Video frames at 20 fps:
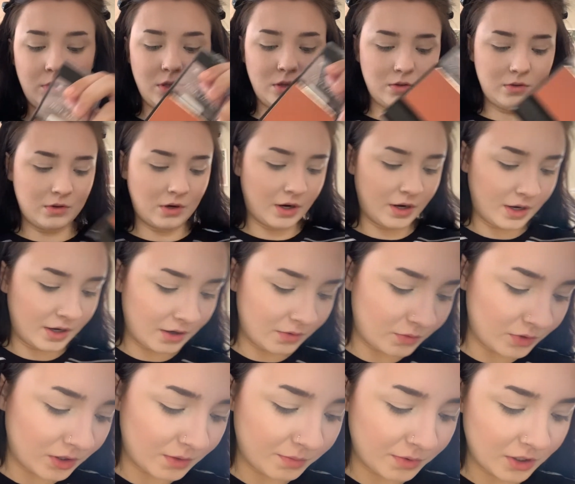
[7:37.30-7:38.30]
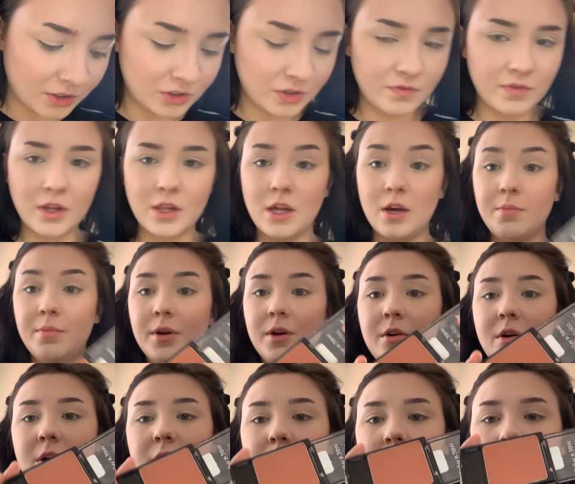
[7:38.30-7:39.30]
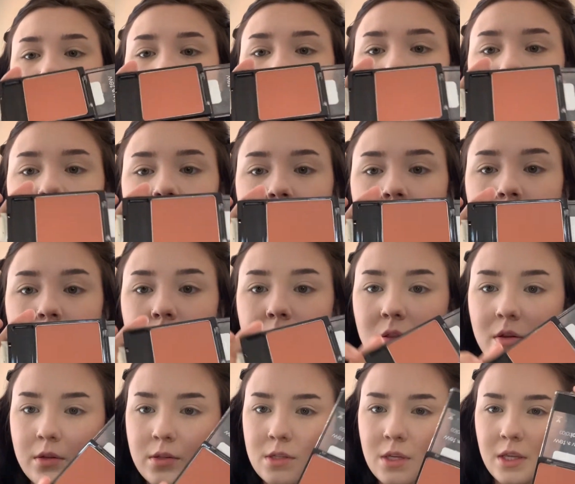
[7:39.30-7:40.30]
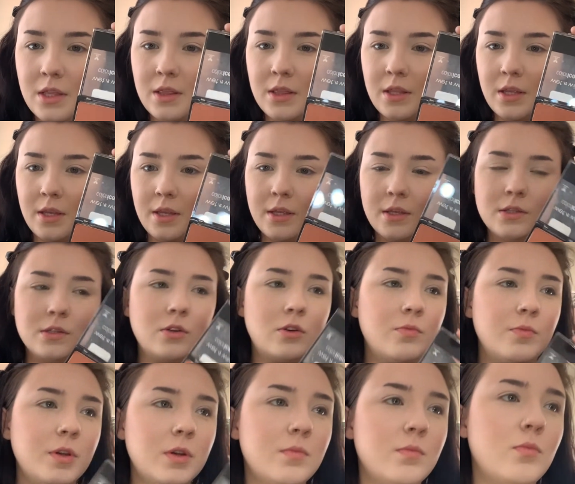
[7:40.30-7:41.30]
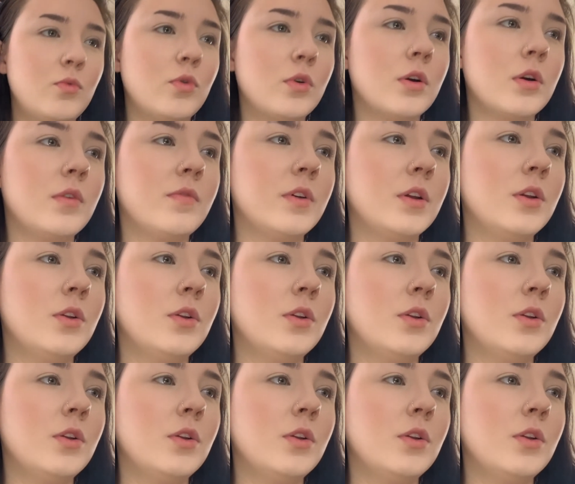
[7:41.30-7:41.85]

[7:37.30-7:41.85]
sorry, I didn't want the brush to fall out, but it already did. Looks like this, a little bit more of a